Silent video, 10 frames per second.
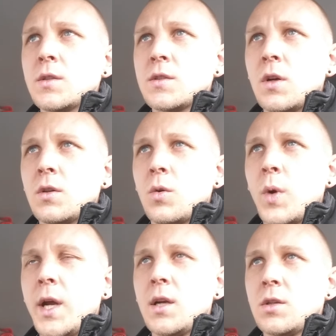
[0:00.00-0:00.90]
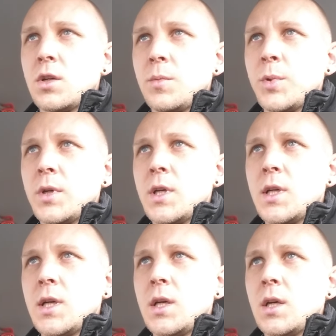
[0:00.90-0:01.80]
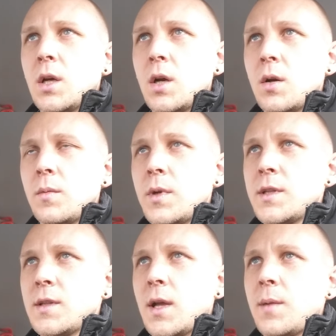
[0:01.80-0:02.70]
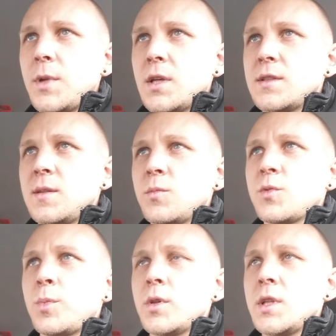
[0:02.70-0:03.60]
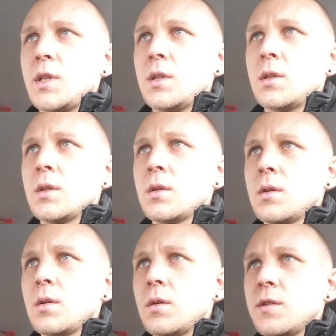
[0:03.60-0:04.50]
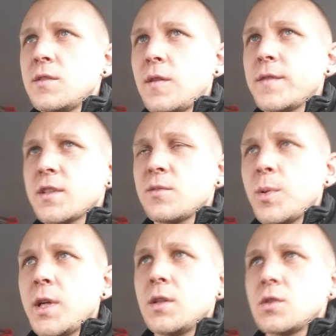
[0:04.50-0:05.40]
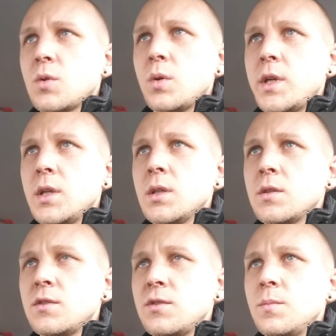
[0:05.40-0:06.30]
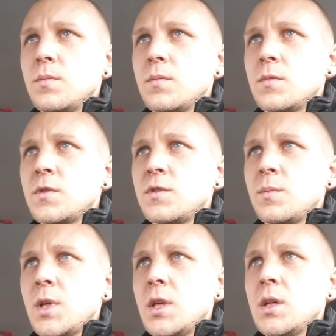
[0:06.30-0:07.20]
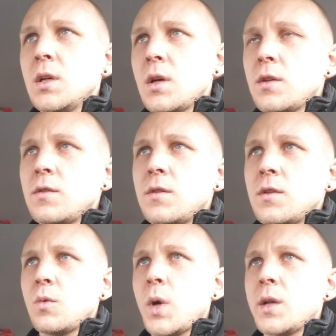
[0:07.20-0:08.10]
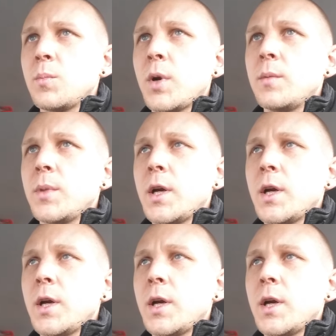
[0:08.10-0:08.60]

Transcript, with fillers: So the way I interpreted it, um, it I mean, it seems pretty self-explanatory to to me, other the wedding part.